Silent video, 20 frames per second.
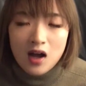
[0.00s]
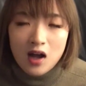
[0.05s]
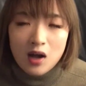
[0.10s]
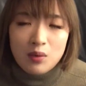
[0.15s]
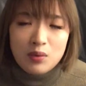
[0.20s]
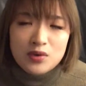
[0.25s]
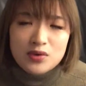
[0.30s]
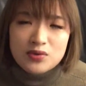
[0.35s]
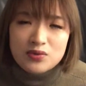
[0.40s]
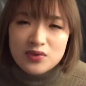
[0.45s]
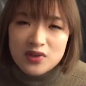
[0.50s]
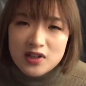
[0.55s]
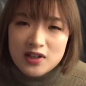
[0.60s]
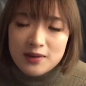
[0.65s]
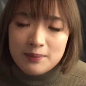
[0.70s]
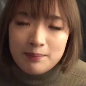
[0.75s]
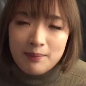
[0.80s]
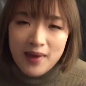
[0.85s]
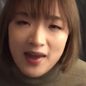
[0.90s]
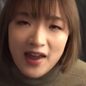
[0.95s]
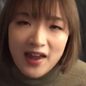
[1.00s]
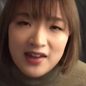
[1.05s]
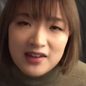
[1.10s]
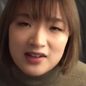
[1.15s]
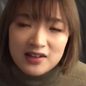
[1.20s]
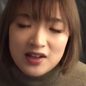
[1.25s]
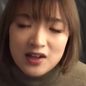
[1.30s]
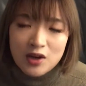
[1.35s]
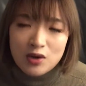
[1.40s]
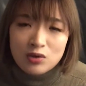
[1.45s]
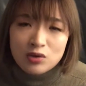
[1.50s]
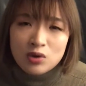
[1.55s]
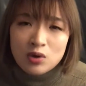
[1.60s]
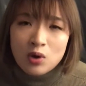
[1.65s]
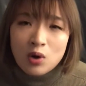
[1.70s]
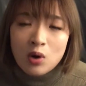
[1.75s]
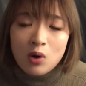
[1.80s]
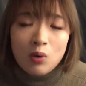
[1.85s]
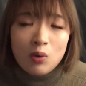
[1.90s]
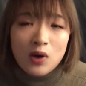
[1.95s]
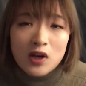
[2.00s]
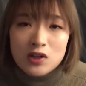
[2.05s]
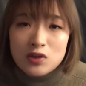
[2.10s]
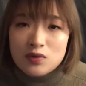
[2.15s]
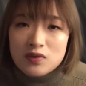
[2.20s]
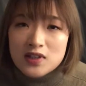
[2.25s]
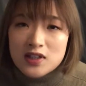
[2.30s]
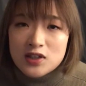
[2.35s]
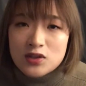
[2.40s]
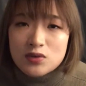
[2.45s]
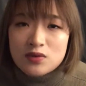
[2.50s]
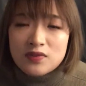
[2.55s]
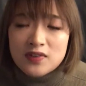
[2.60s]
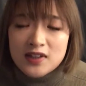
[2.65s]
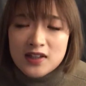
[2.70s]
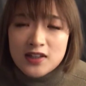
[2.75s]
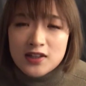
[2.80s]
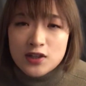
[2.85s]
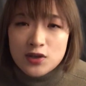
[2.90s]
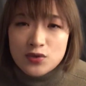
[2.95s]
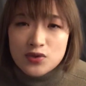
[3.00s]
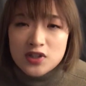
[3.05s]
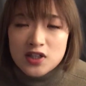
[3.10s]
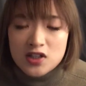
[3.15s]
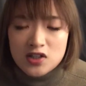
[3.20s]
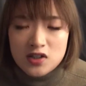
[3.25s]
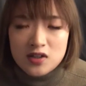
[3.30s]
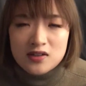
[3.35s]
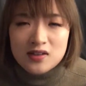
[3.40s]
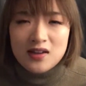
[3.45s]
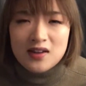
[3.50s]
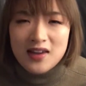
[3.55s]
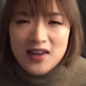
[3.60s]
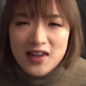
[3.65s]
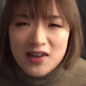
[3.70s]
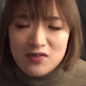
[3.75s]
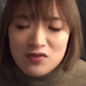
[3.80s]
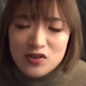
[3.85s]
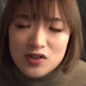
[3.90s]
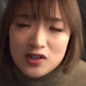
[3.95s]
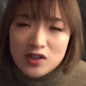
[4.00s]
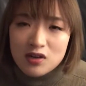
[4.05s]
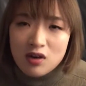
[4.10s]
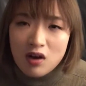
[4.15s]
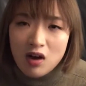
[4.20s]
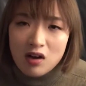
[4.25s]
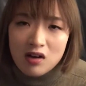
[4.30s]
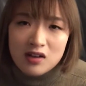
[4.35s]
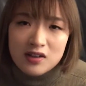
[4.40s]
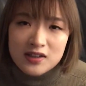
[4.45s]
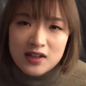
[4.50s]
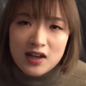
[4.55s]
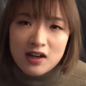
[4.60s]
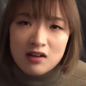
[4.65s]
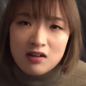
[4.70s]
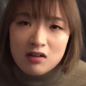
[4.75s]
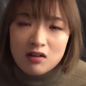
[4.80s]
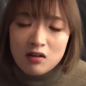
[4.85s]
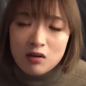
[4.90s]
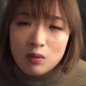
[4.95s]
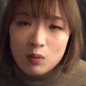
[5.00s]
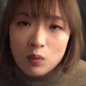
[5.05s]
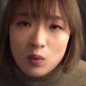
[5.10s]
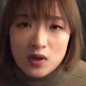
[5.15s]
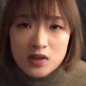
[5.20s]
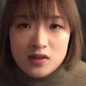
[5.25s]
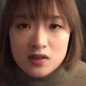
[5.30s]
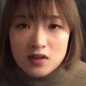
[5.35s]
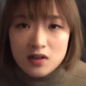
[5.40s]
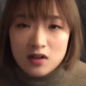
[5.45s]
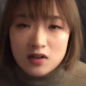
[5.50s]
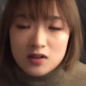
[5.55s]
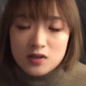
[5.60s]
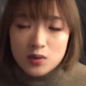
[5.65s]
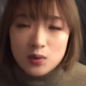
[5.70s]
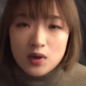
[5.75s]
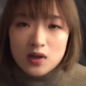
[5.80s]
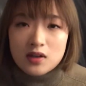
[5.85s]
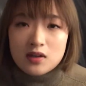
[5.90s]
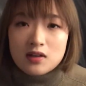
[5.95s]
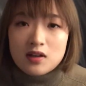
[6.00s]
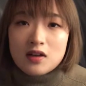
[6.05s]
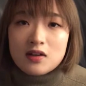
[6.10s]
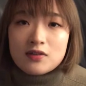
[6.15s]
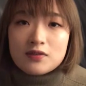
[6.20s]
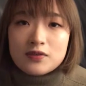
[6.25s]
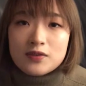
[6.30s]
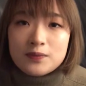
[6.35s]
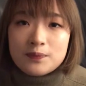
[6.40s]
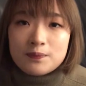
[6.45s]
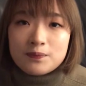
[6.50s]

I was really mad and yelled, Why do we need to visit those teachers on every single holiday? Once a year is quite enough.